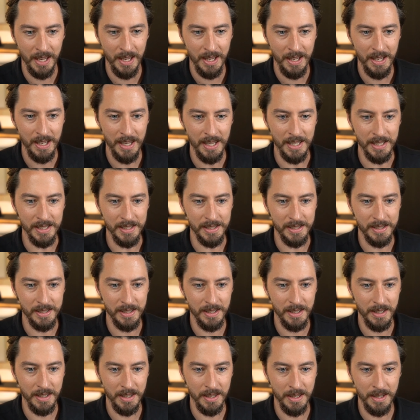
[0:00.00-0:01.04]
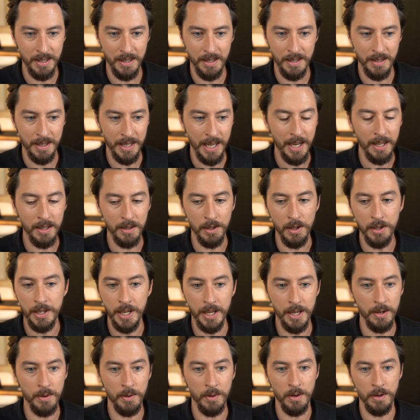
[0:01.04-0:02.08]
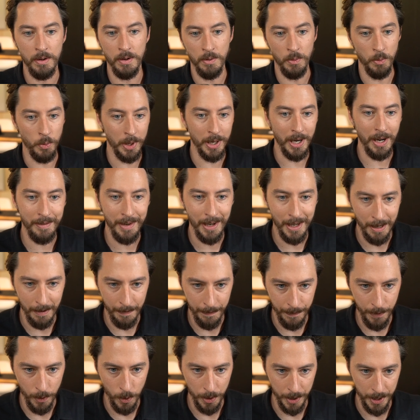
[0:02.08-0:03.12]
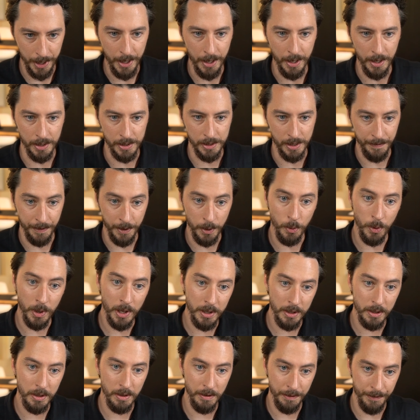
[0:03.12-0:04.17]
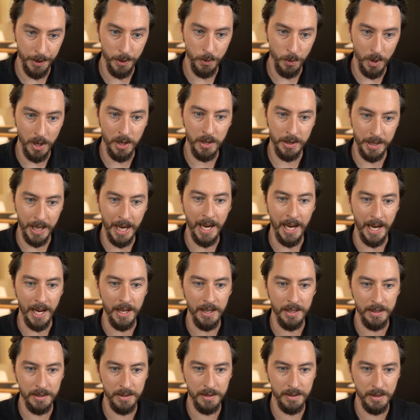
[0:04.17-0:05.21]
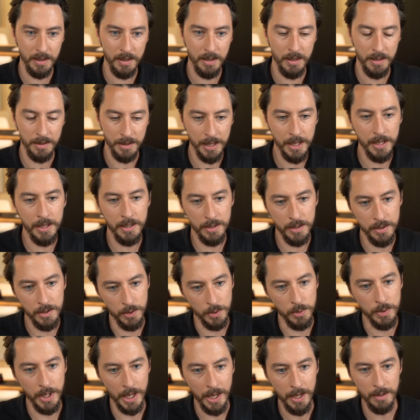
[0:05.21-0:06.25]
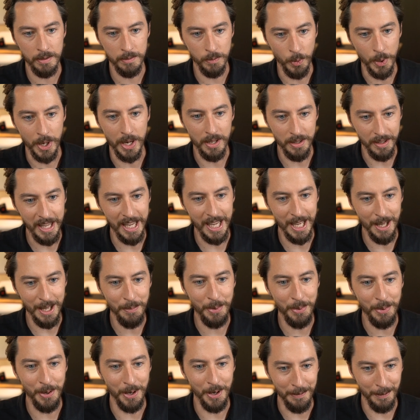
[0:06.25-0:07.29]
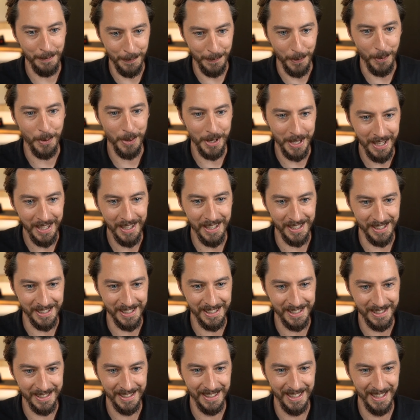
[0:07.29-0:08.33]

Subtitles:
Is, look at where I've gotten in 4 years. If you want that, then do that weekly input for 4 years.